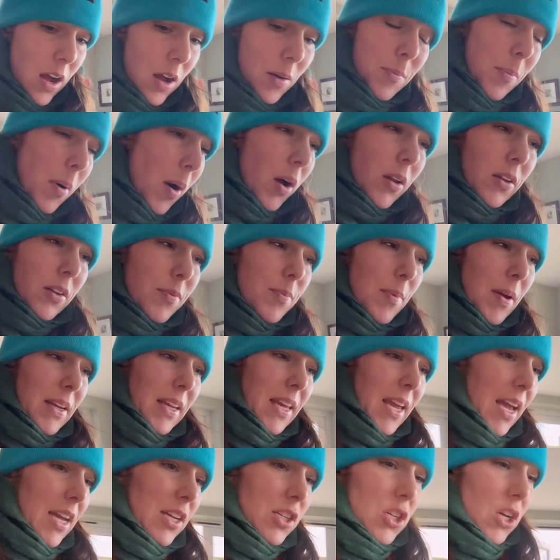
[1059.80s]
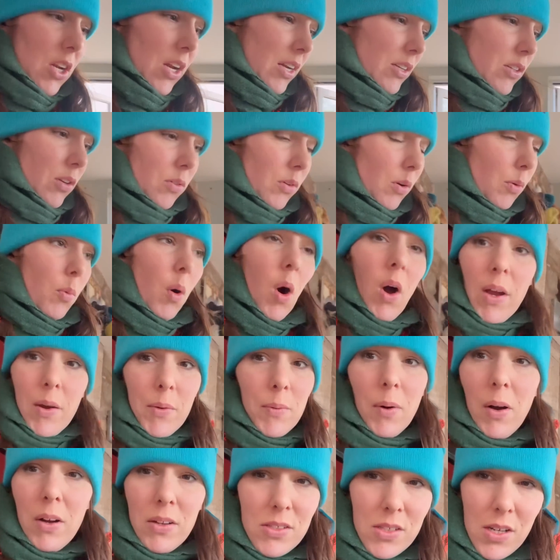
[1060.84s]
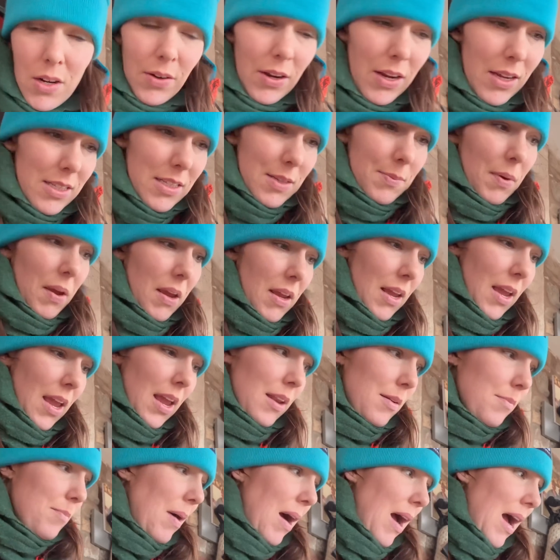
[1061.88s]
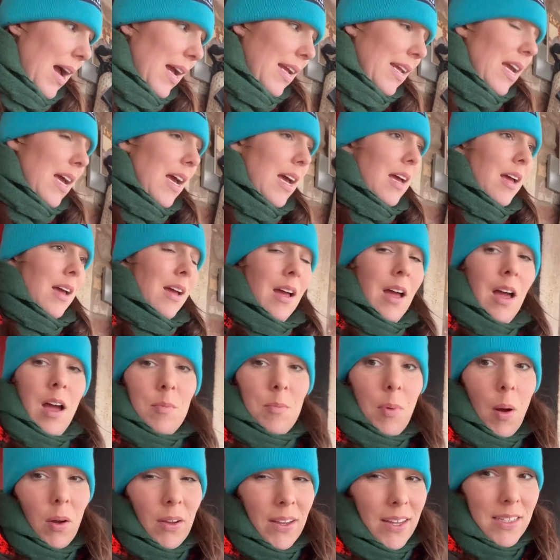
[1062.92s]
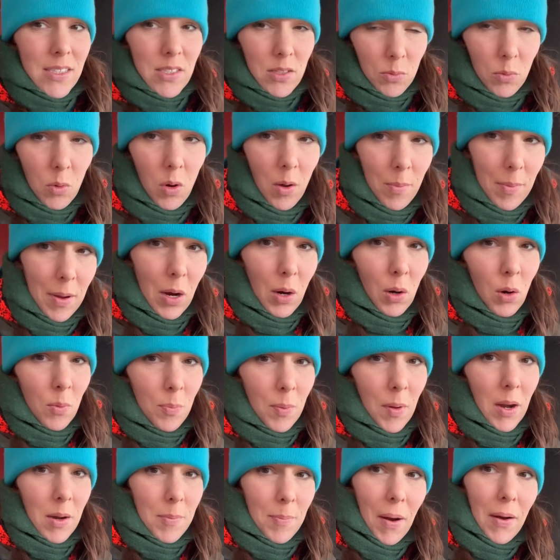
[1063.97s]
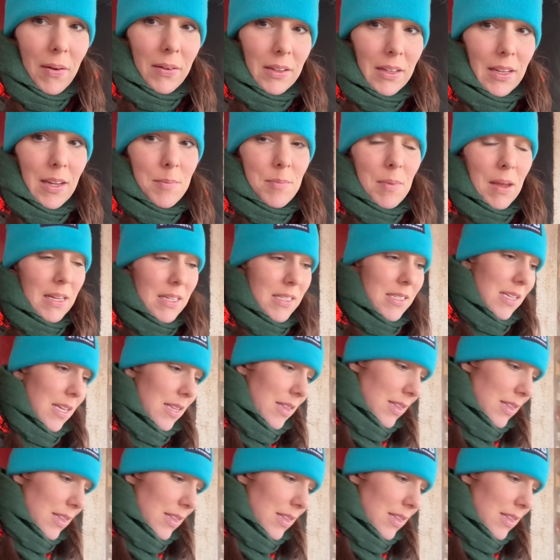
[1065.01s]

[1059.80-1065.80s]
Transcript: bottle of medication, I don't know what it was, don't ask me, in my pocket to warm it up, and apparently it makes it